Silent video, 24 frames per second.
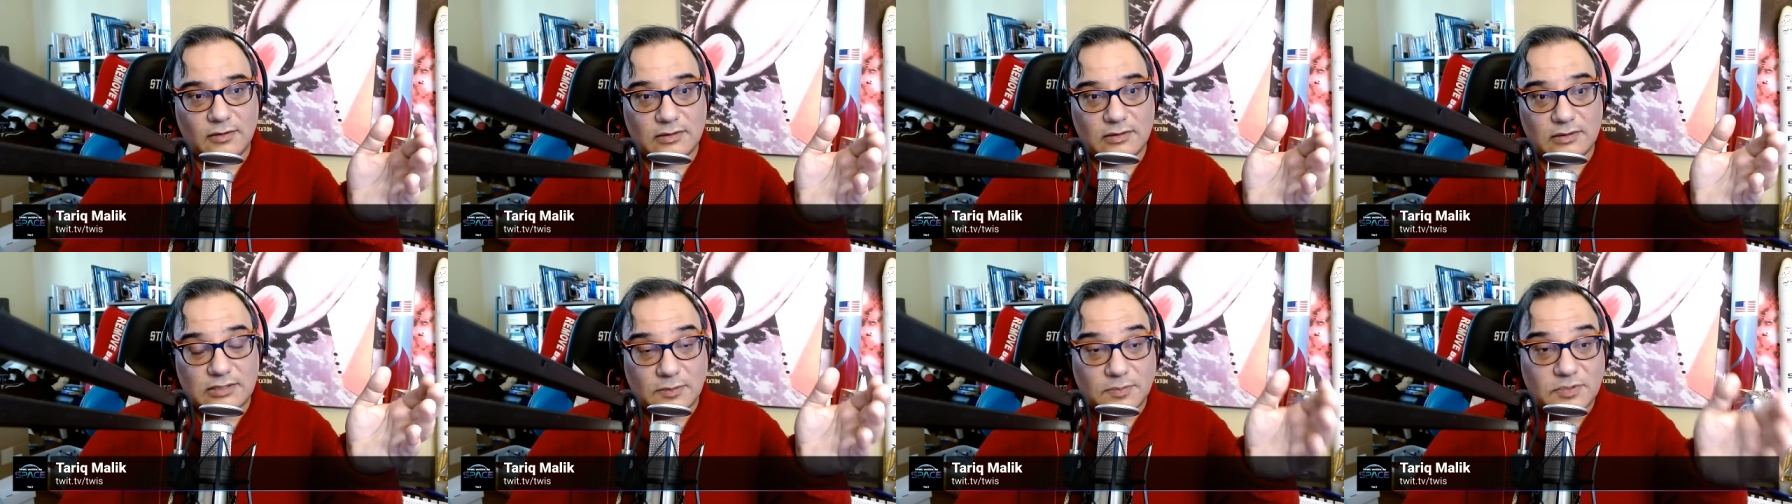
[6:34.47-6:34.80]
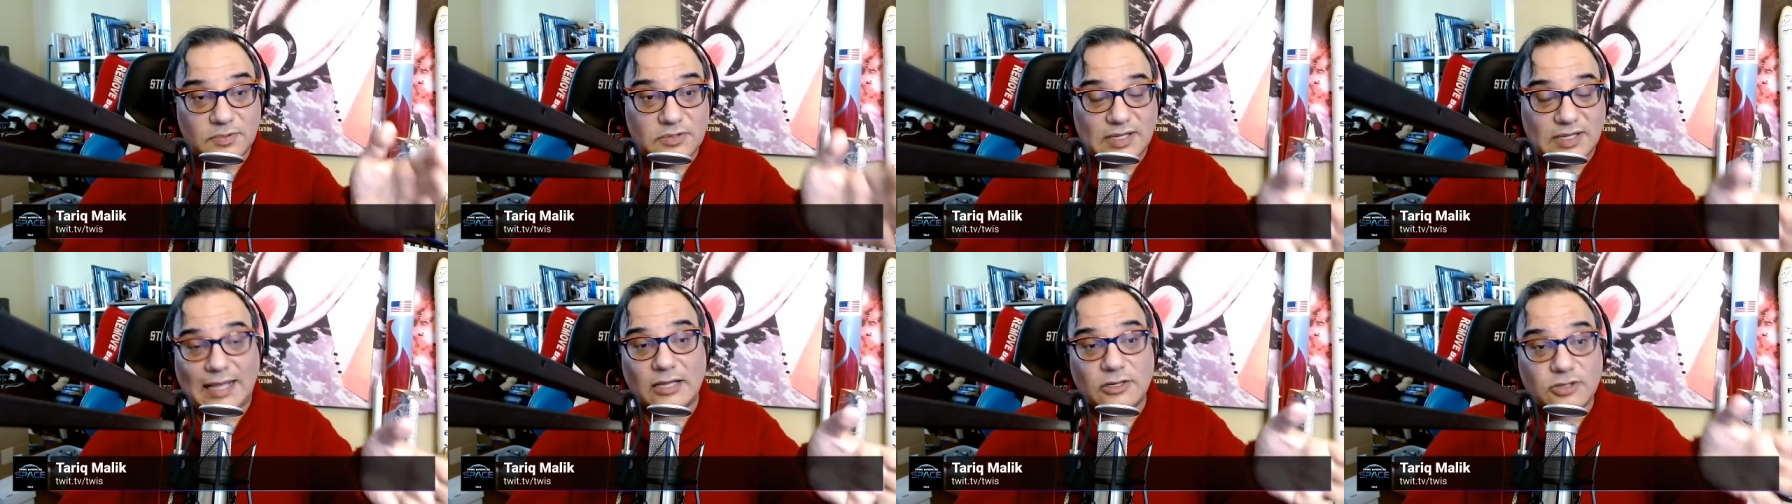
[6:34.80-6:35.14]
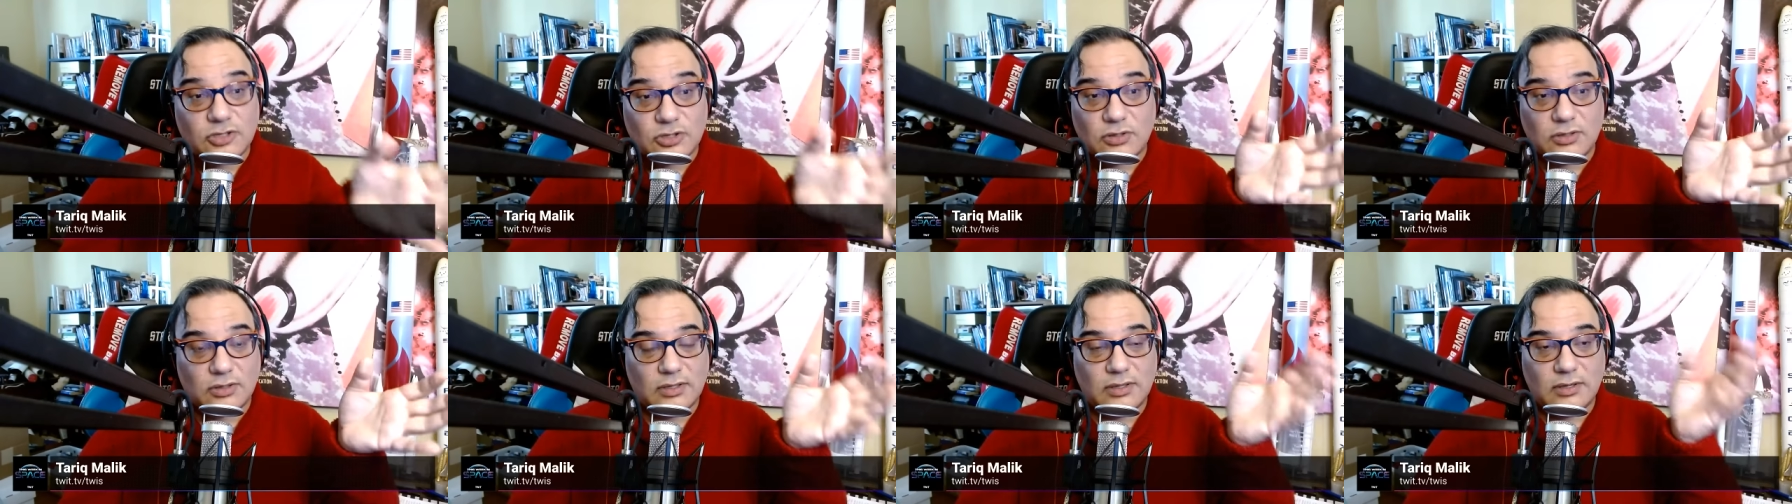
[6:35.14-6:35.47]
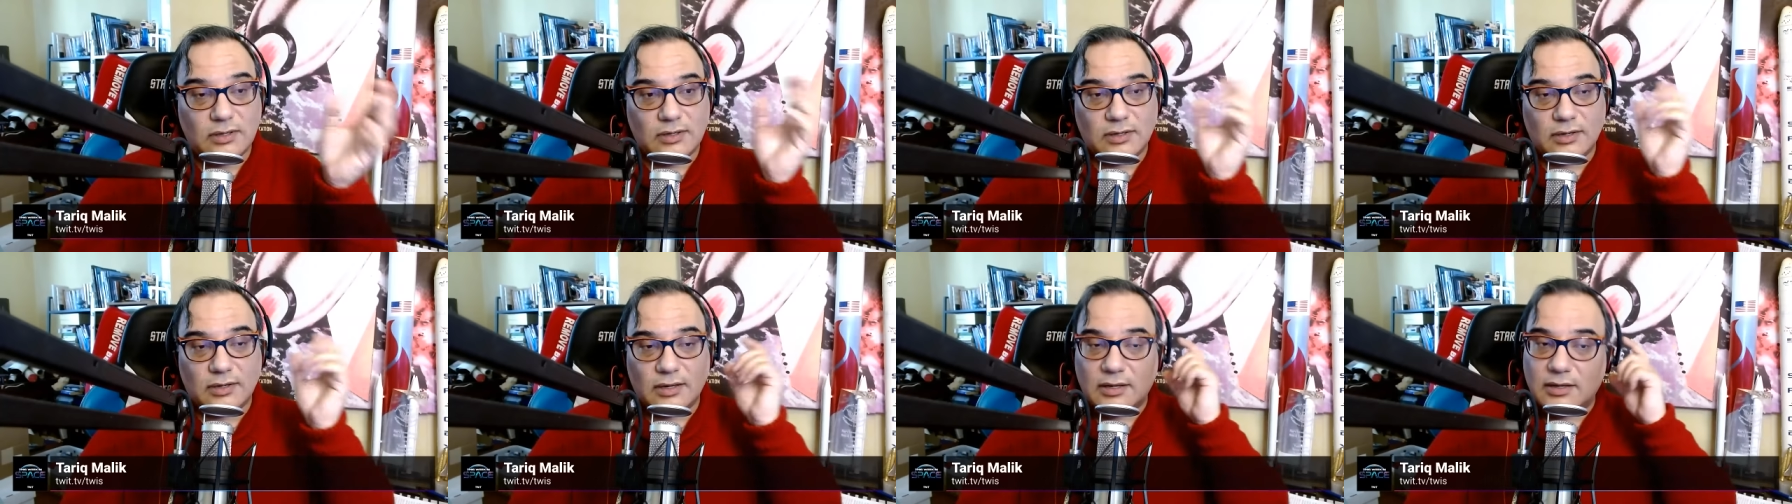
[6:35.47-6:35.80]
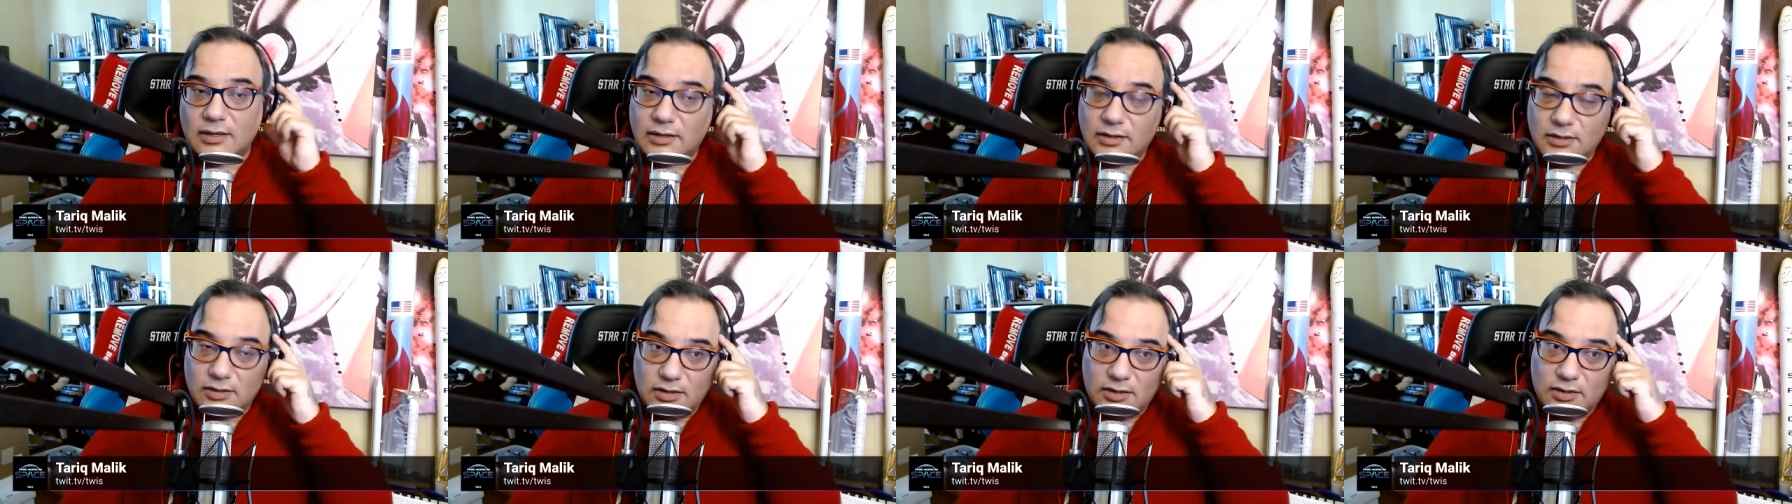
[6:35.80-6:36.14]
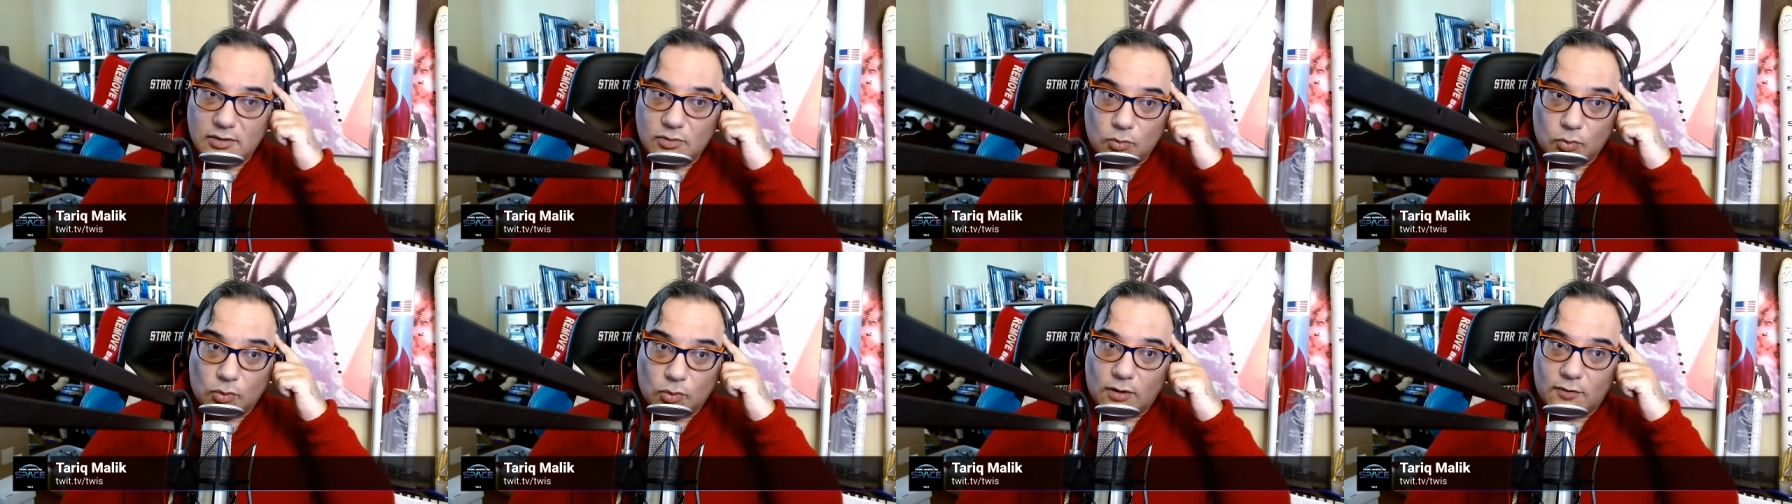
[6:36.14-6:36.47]
substantial
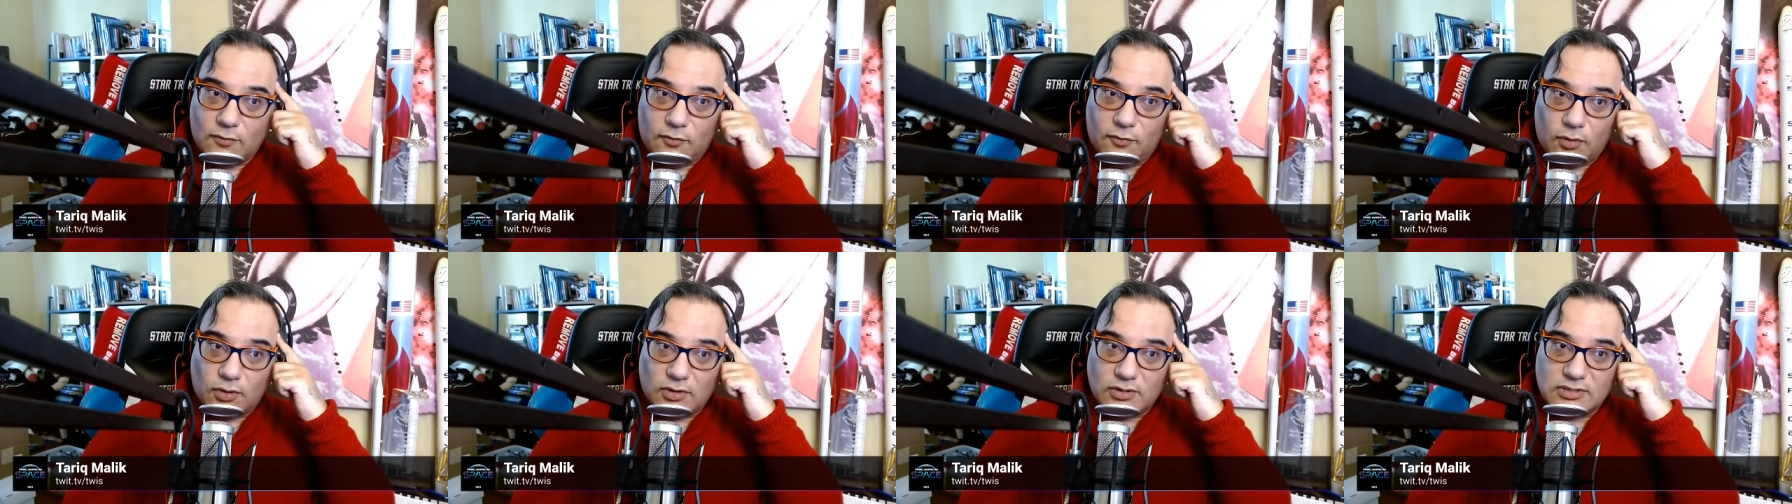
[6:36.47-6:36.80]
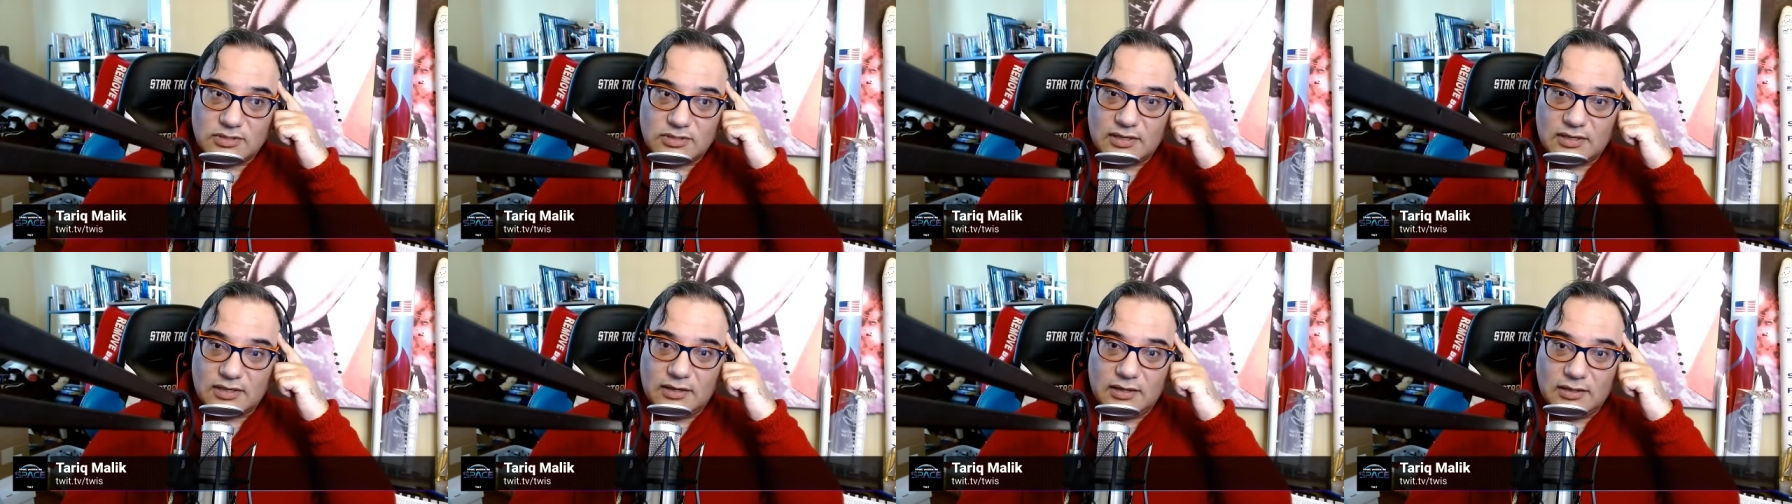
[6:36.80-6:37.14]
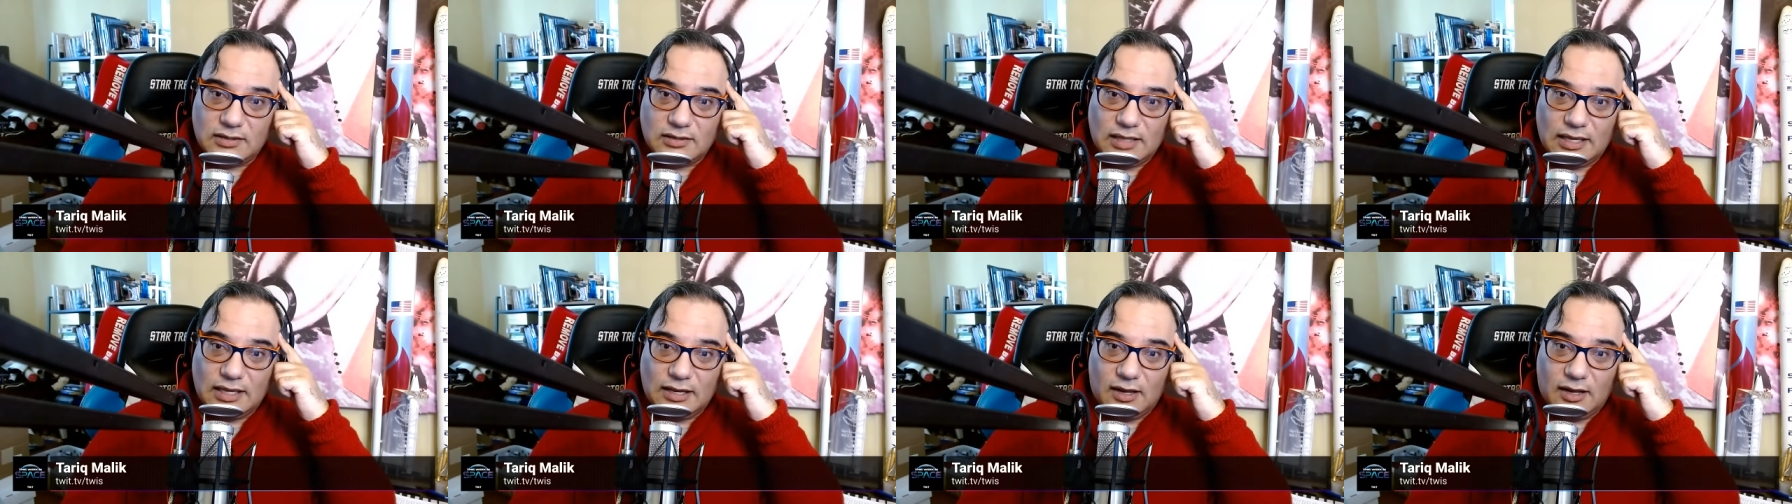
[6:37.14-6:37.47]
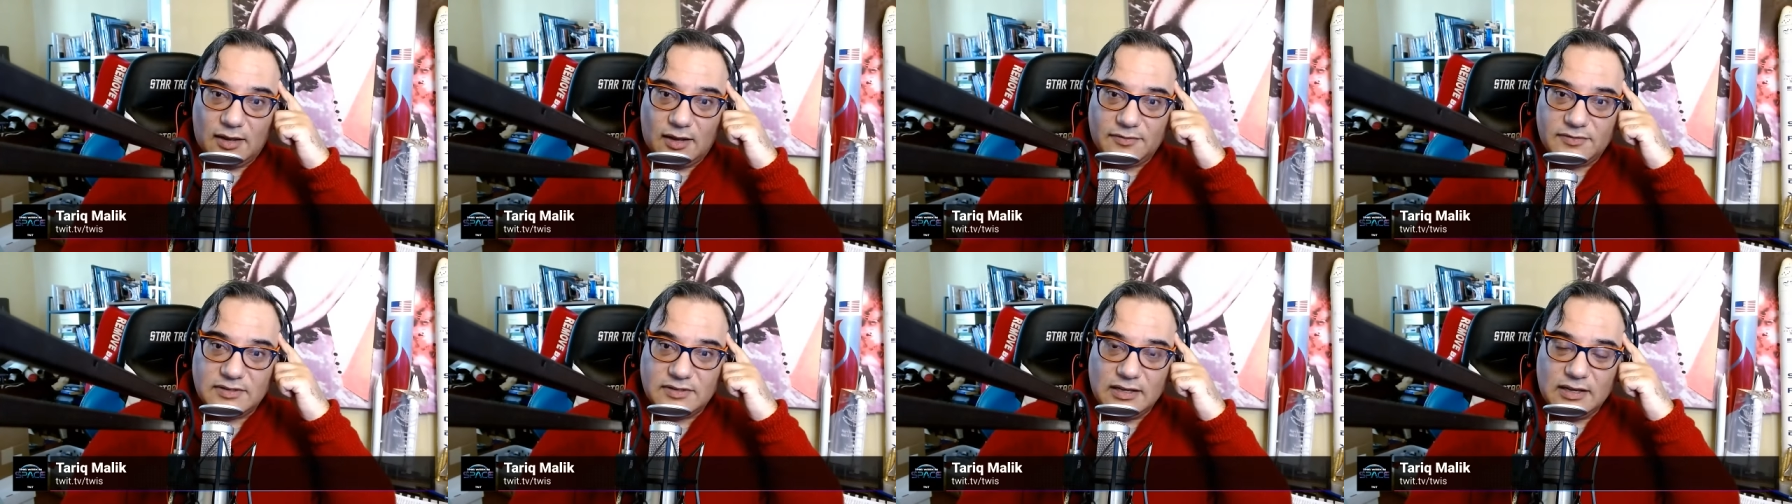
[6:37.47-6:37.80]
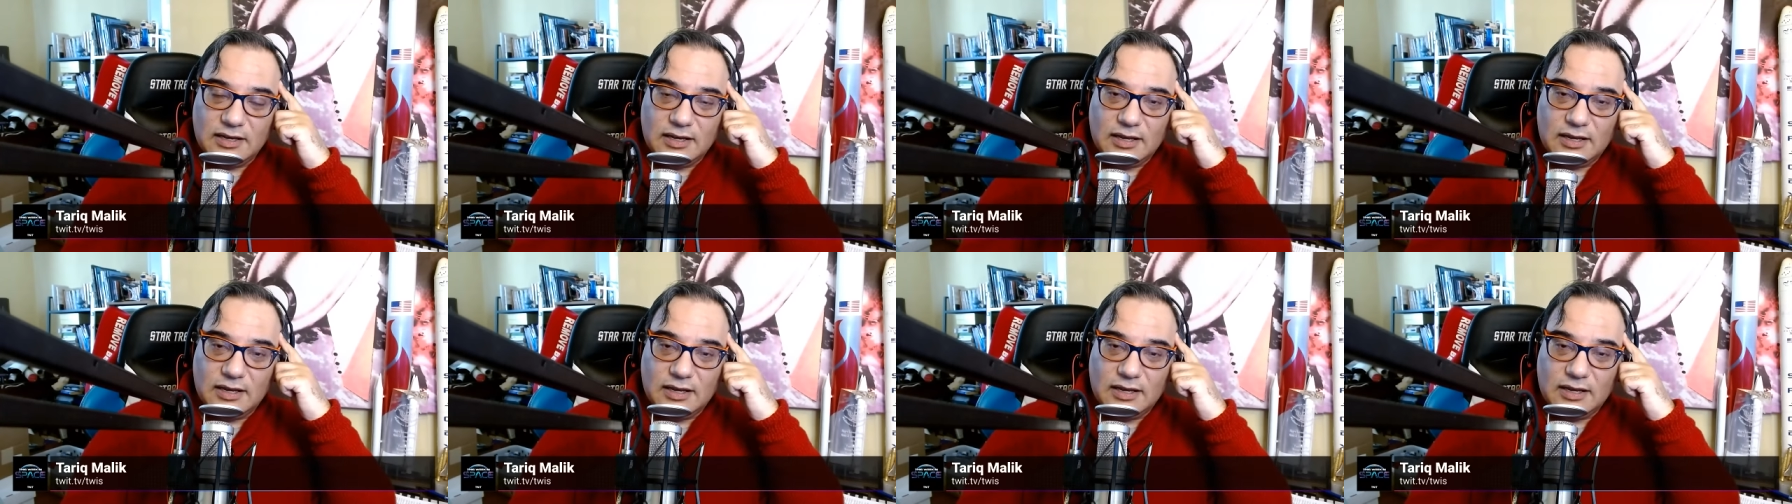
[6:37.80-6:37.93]
workforce layoffs